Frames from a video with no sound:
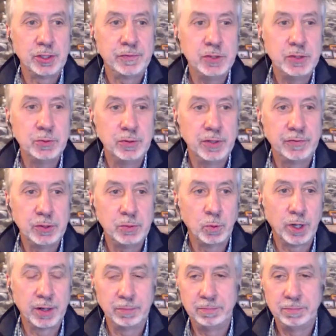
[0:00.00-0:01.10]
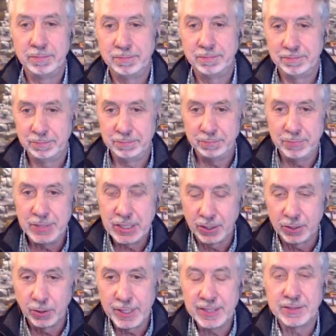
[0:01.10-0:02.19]
if you if you want to be a
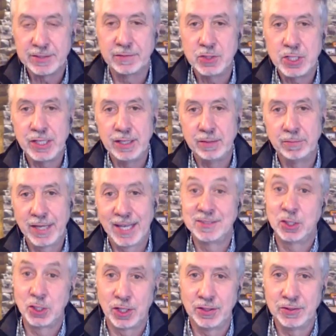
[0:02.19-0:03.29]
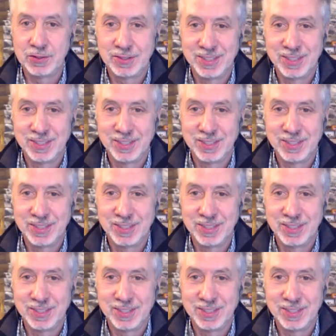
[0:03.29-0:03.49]
cohesive team as adults.